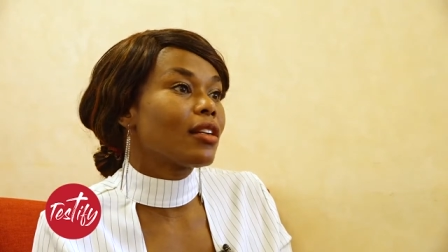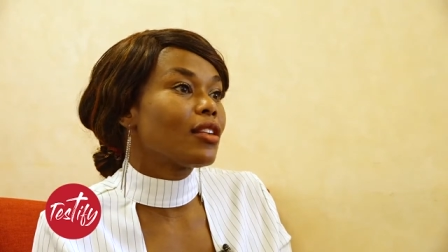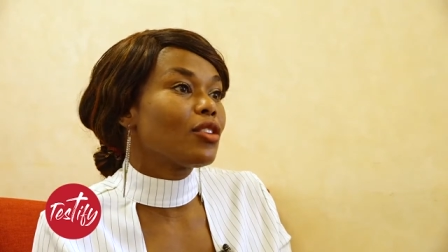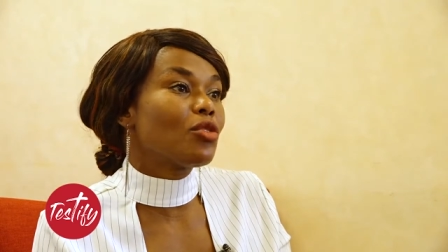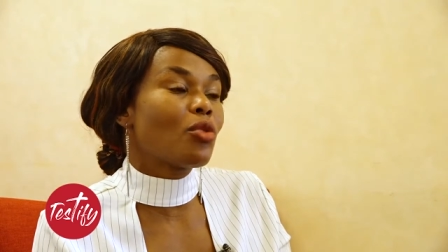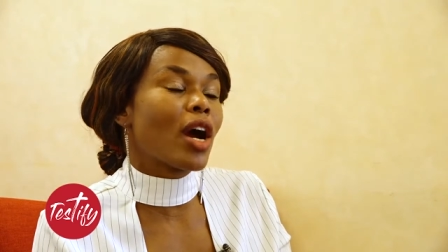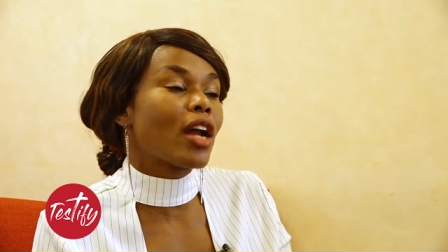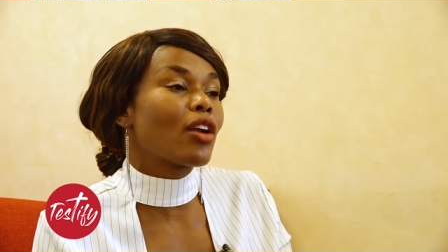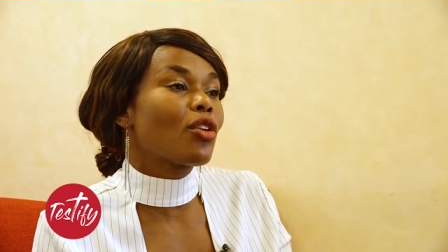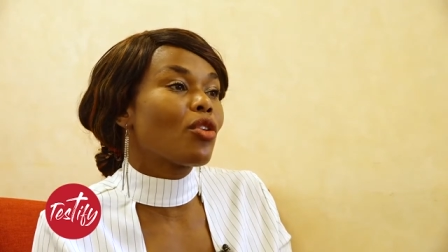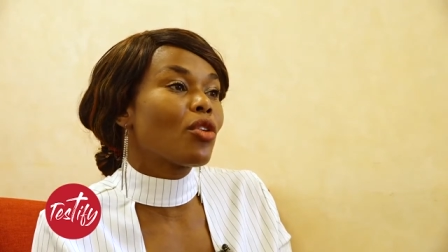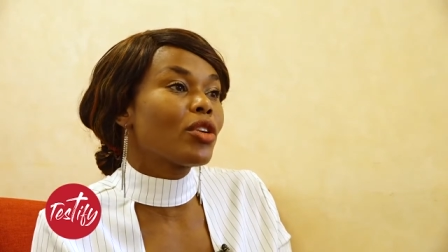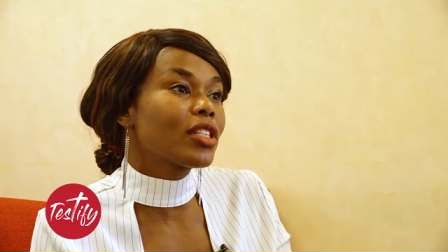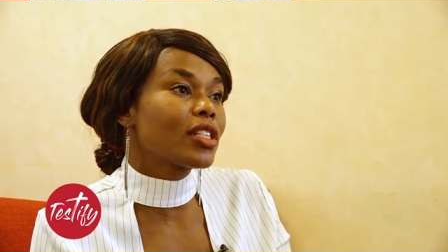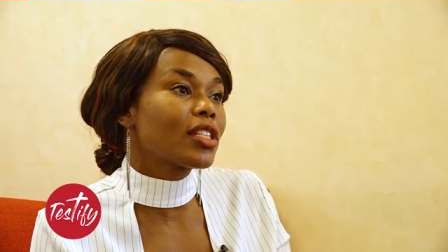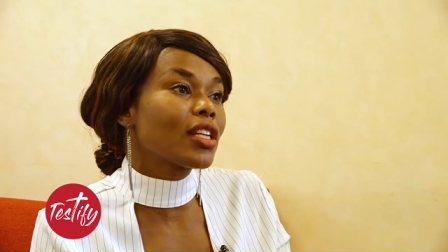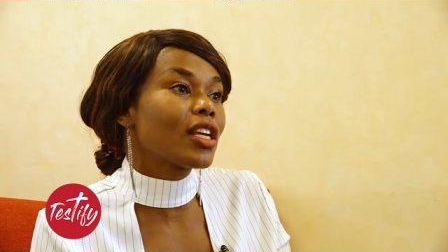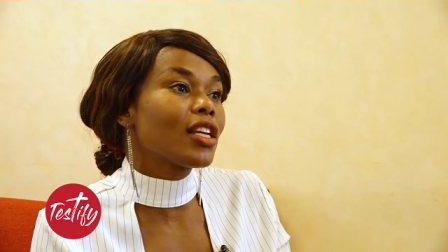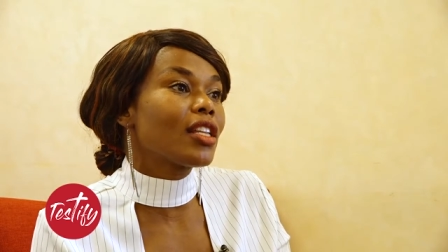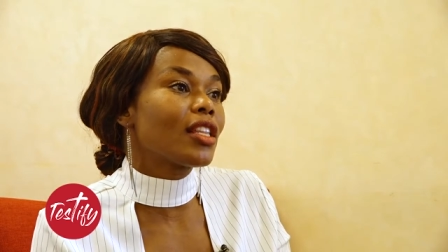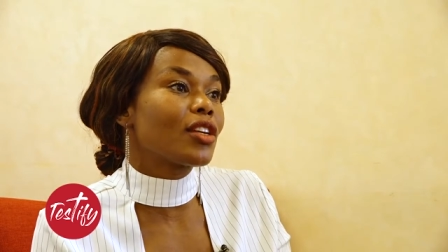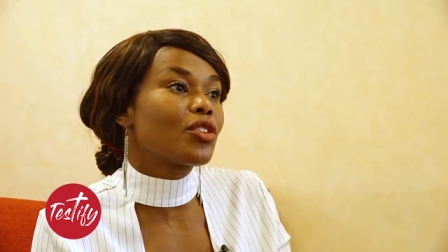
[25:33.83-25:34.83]
You cannot
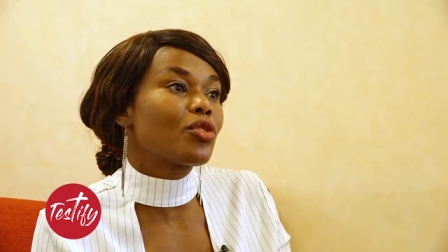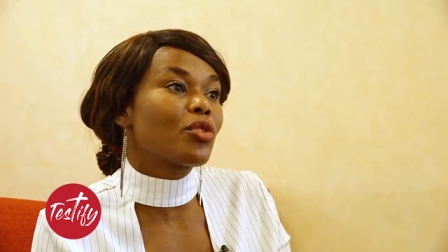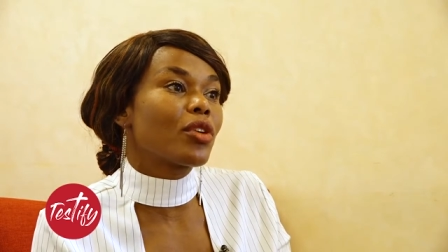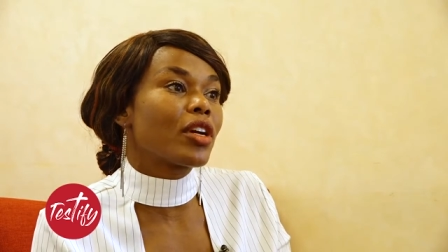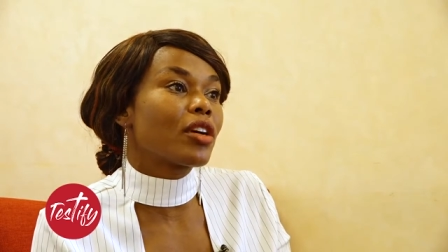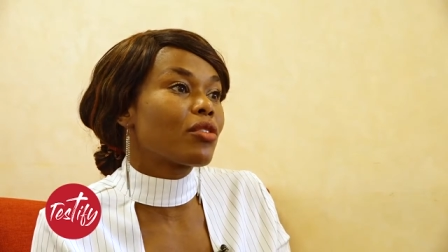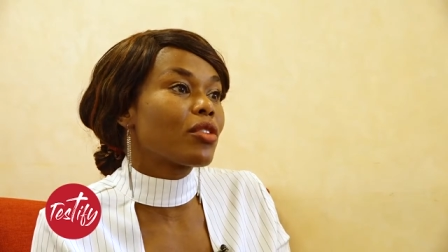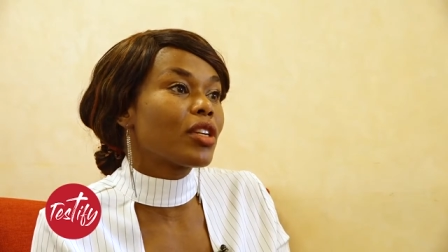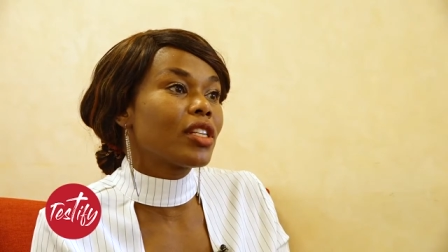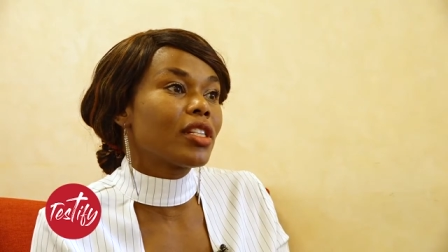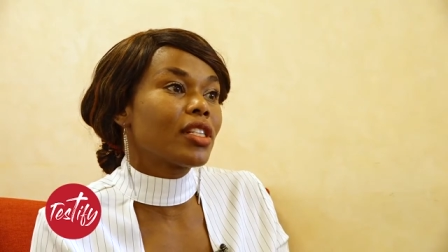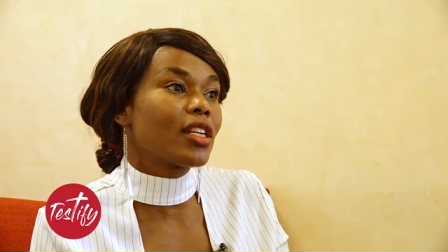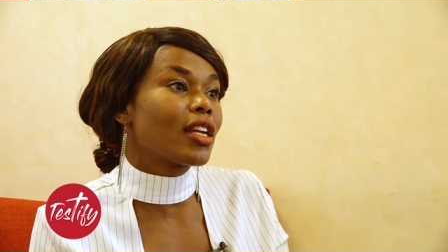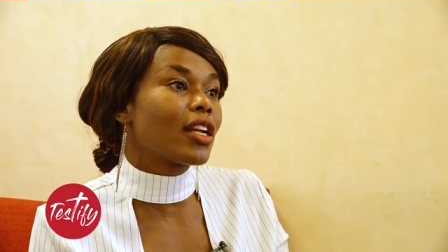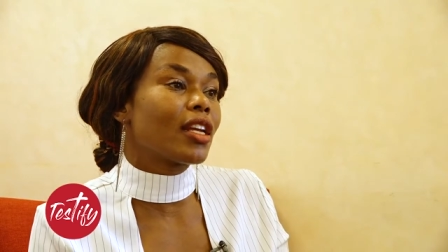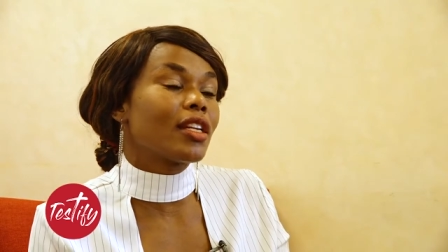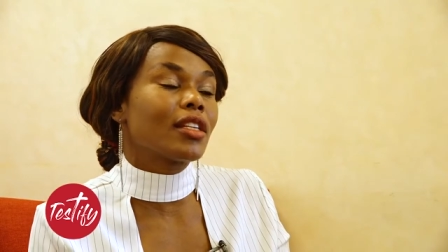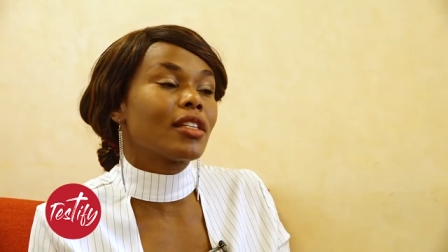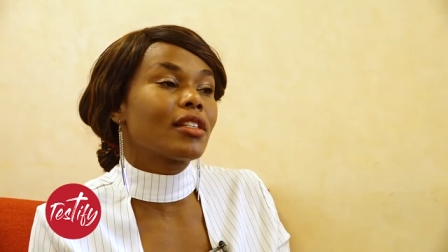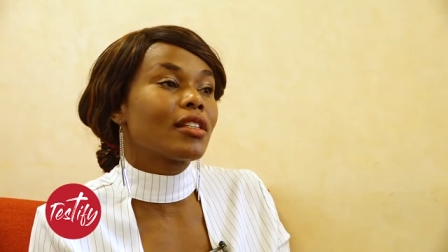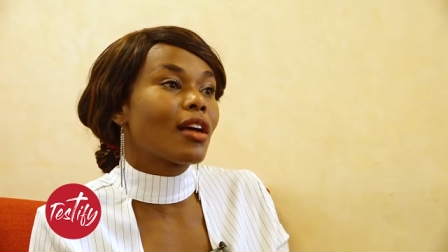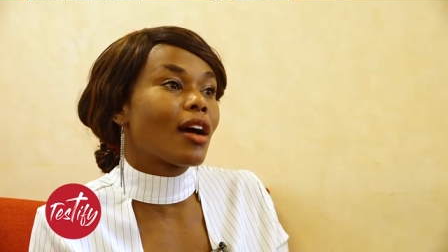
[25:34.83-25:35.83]
say that you're a Christian
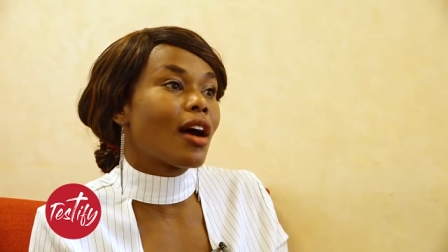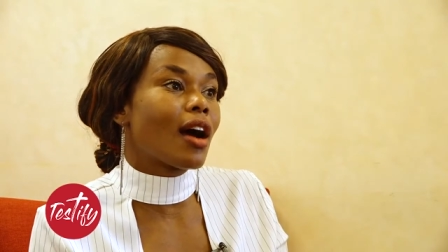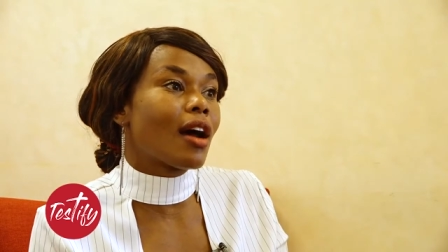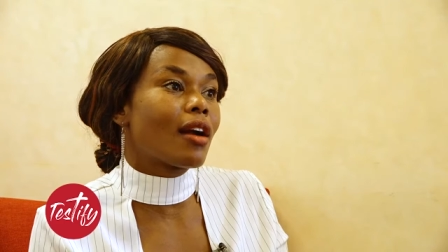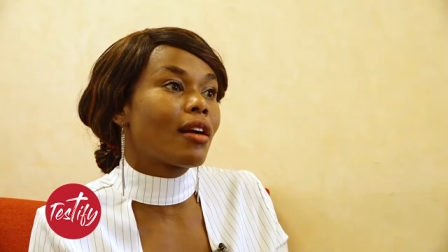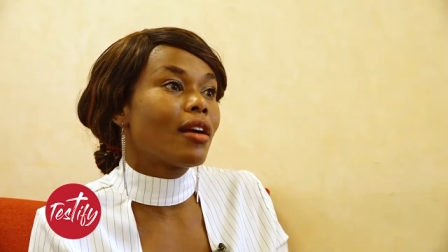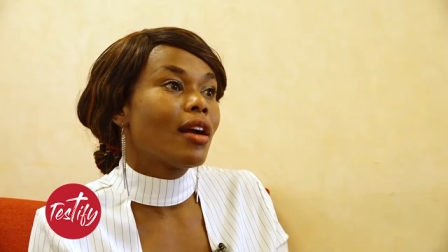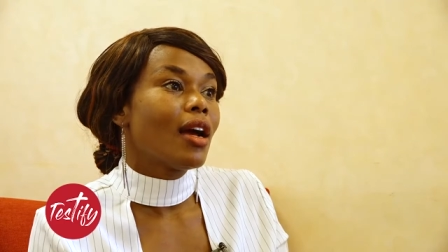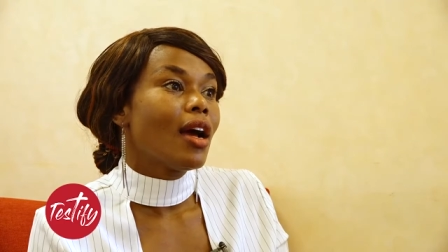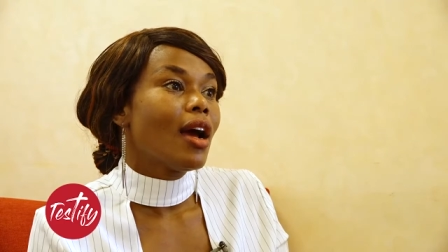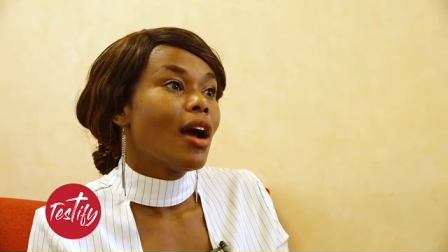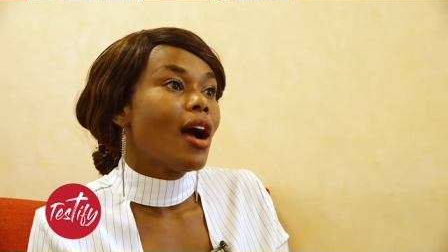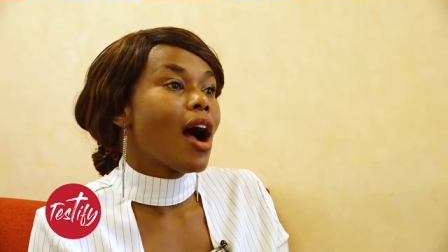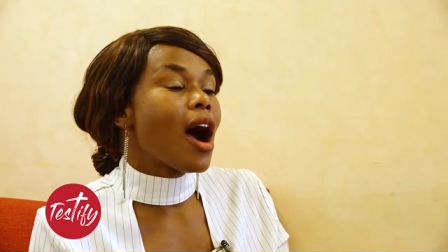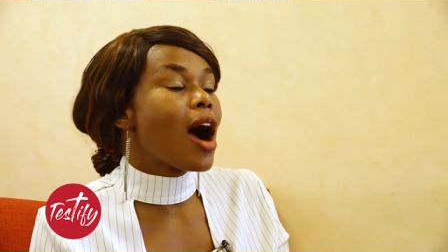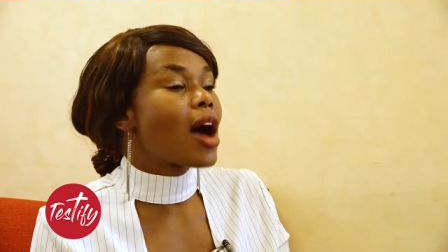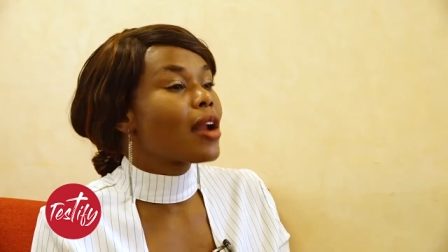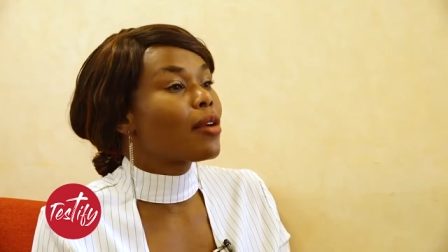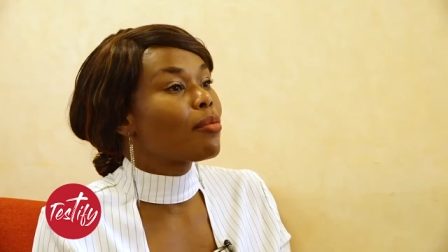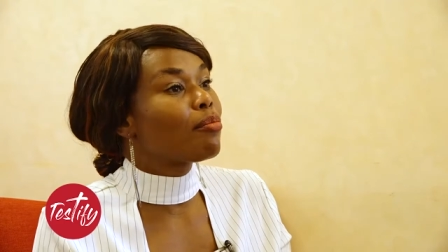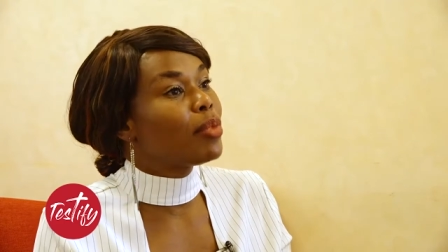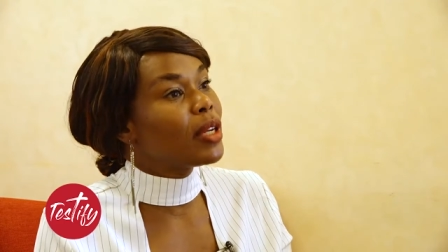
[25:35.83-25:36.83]
and are
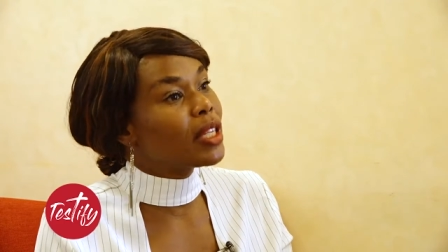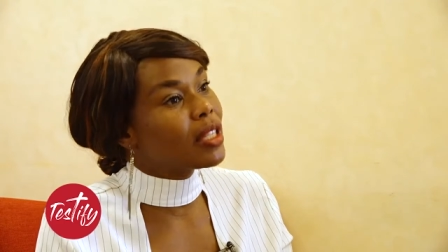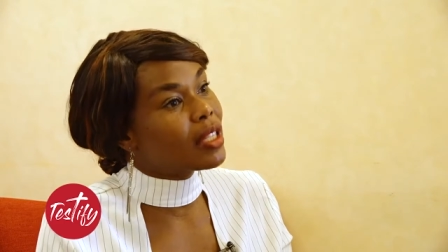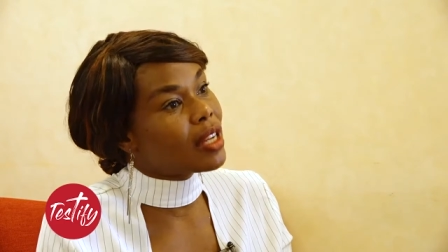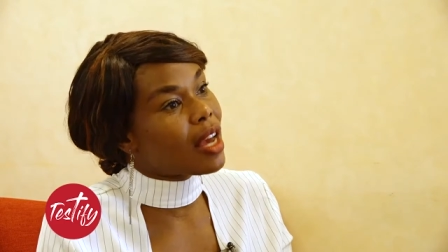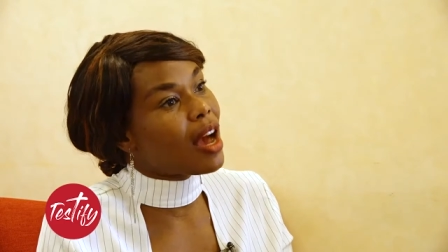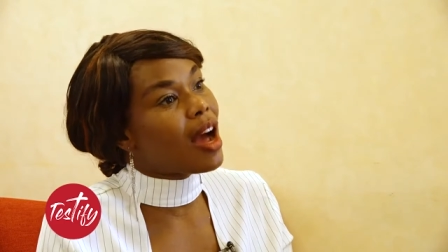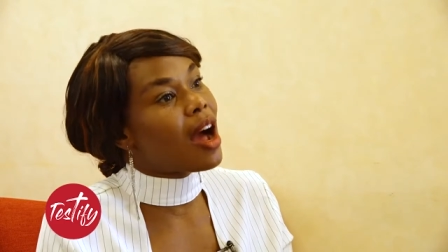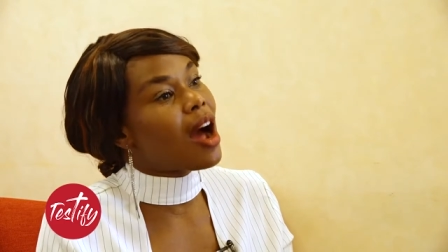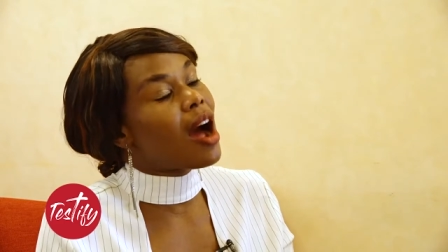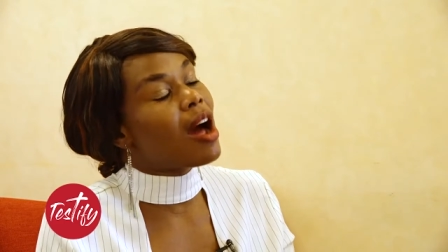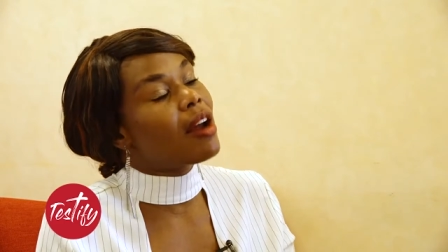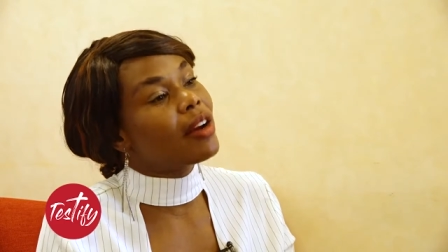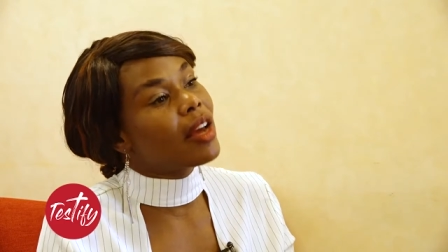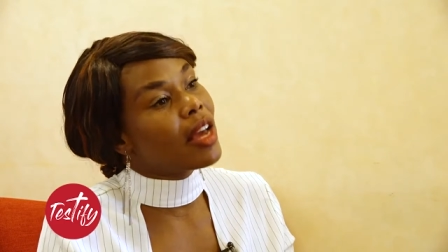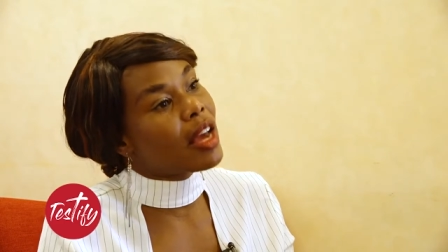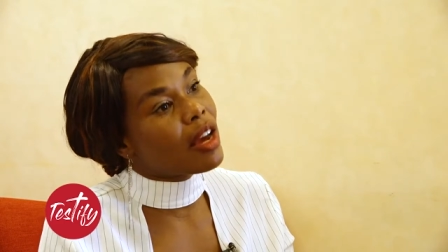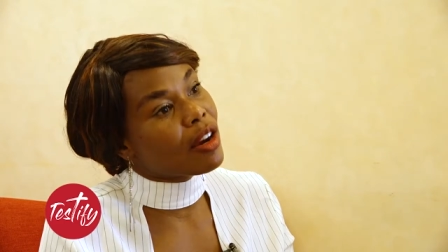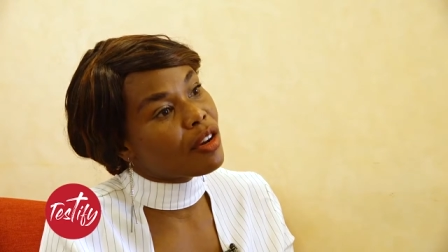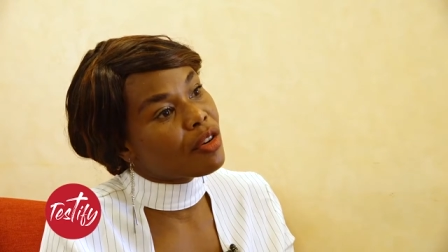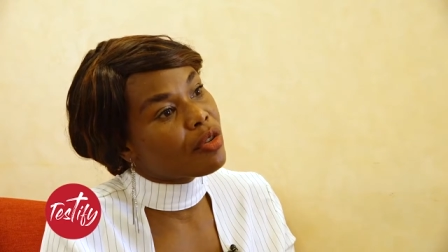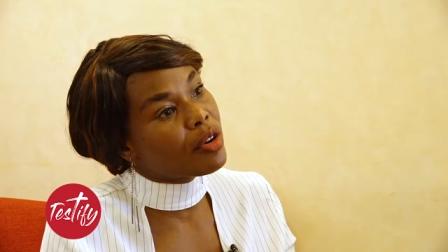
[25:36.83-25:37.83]
bitter, are
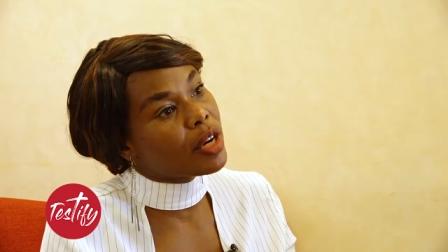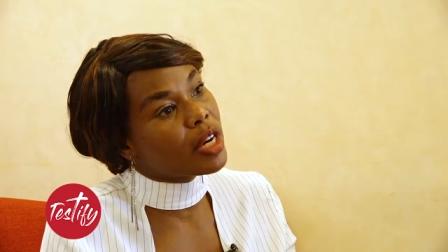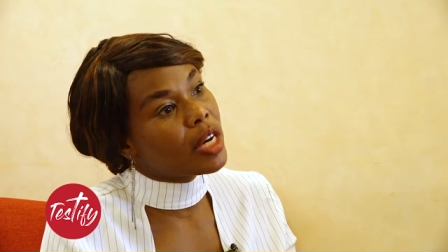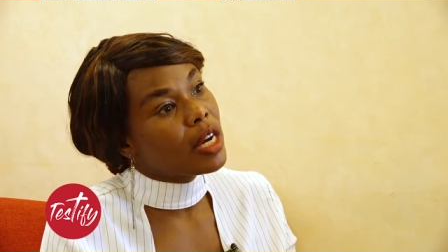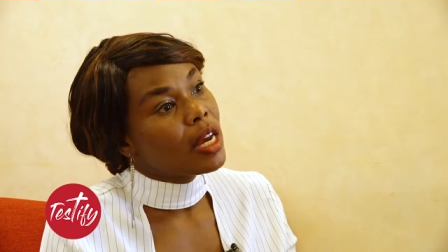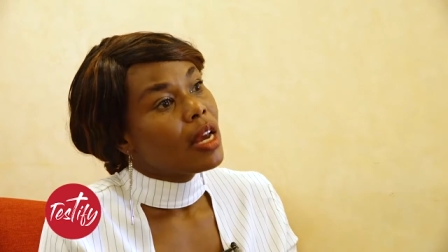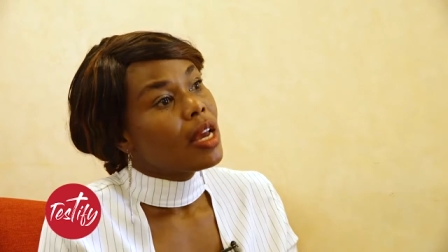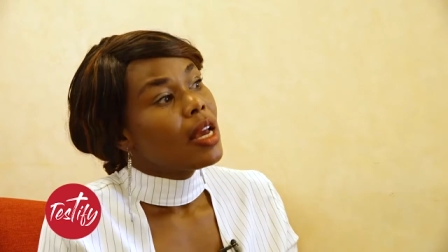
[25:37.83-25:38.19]
angry.